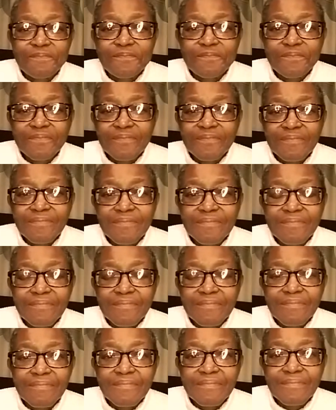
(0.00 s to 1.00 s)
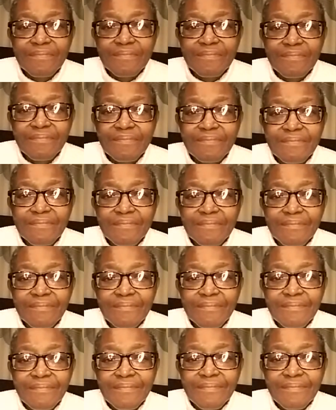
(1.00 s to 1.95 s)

Nothing is said.